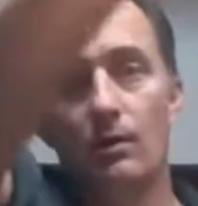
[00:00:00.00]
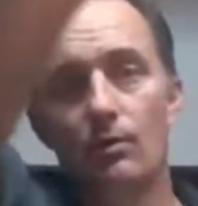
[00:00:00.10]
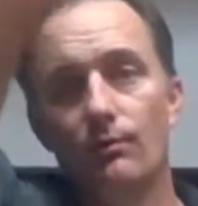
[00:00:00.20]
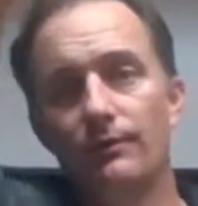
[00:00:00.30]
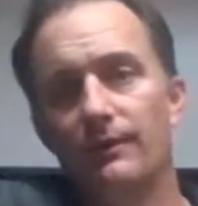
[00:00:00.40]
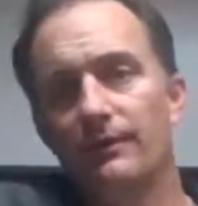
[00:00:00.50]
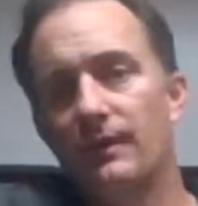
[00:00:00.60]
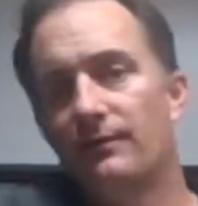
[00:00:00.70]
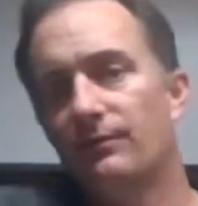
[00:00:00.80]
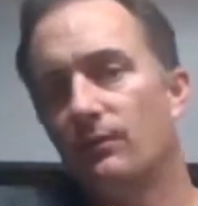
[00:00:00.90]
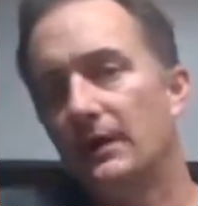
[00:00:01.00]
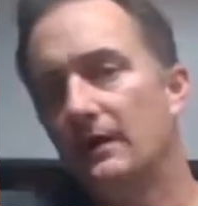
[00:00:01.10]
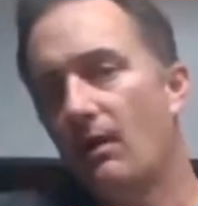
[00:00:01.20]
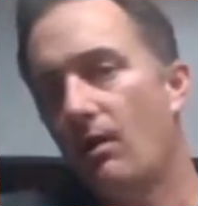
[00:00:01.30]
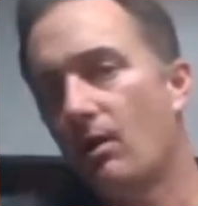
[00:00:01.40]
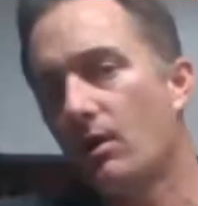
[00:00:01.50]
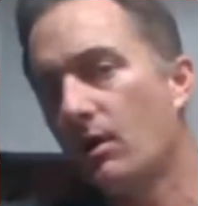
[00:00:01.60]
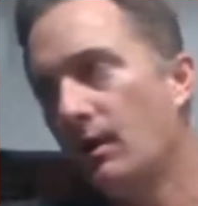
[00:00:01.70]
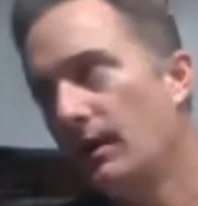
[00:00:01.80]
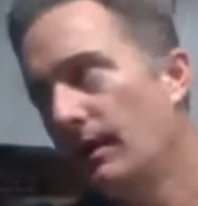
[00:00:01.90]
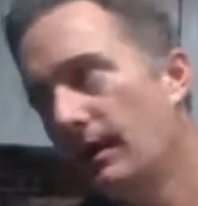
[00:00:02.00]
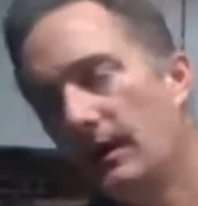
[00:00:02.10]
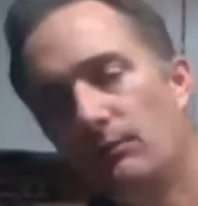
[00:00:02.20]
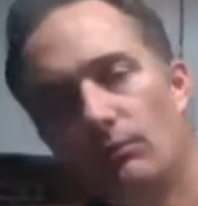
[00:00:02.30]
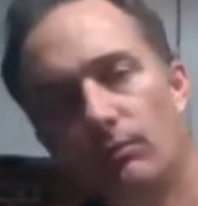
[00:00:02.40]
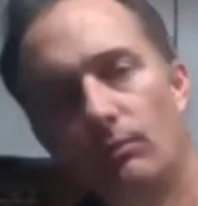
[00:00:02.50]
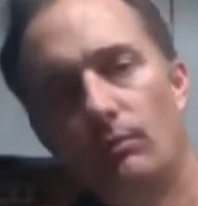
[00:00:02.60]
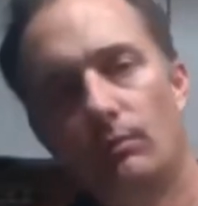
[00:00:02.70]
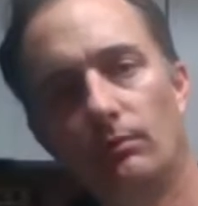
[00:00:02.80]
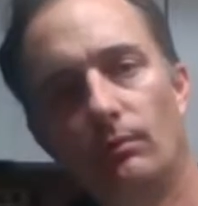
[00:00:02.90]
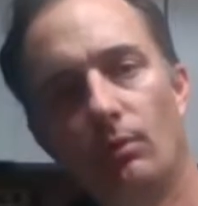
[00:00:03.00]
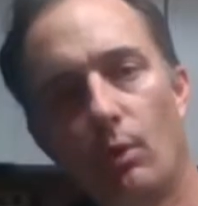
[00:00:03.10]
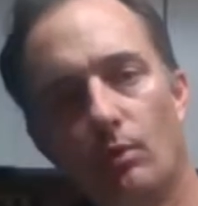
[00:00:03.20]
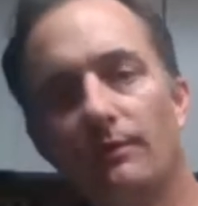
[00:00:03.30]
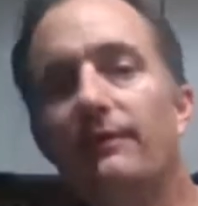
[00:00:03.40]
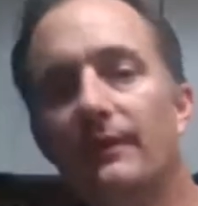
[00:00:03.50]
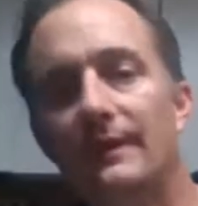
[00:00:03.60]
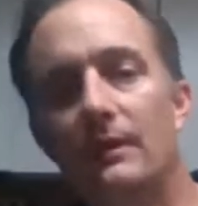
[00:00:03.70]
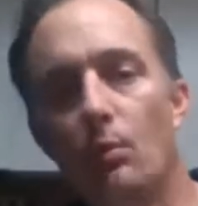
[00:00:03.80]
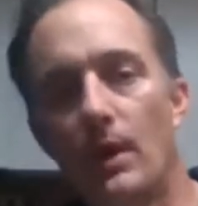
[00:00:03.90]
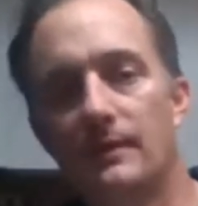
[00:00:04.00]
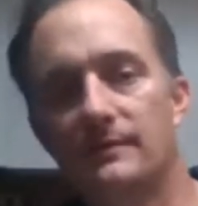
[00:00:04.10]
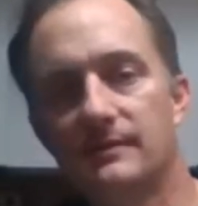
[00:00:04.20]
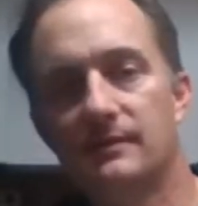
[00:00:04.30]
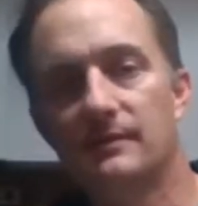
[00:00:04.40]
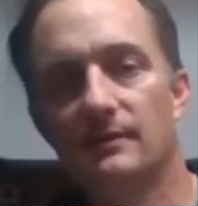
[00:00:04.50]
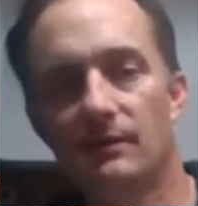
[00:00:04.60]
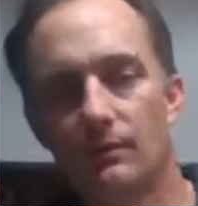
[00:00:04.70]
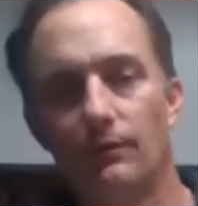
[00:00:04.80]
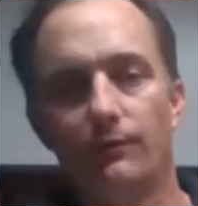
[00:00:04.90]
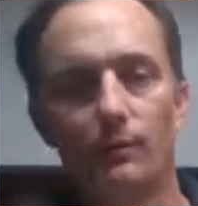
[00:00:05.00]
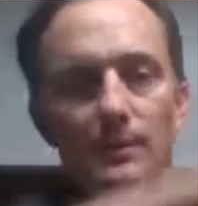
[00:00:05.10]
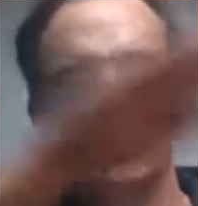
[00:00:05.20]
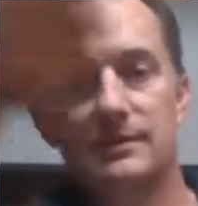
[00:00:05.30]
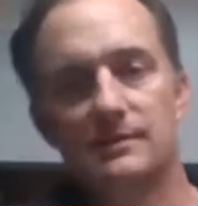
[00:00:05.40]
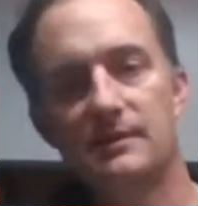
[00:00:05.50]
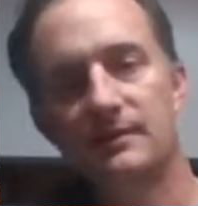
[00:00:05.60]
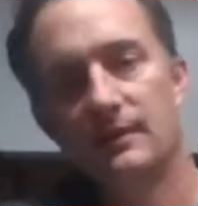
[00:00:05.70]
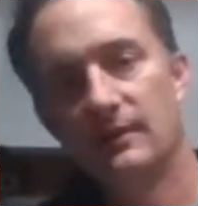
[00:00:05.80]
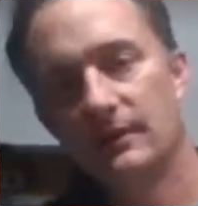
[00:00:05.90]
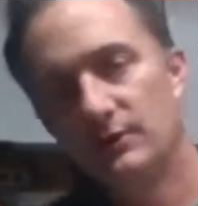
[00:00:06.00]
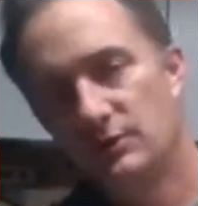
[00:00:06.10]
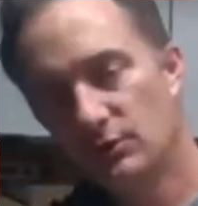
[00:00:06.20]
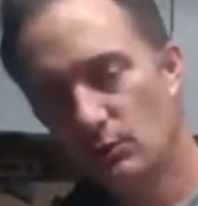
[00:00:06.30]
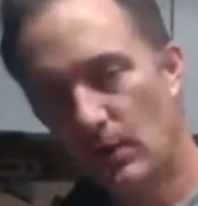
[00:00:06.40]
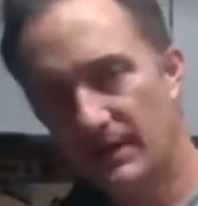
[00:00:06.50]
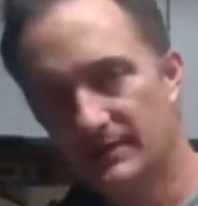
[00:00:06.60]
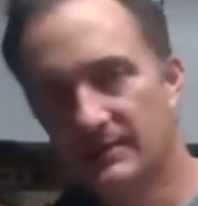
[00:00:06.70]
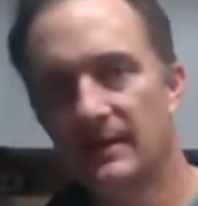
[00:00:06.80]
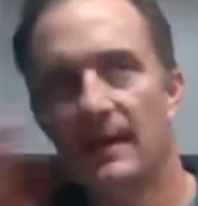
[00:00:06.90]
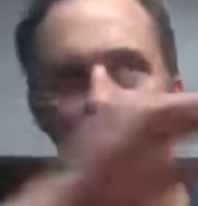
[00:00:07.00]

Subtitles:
goes in a nice straight arc, and lowers in the west. Goes from east to west.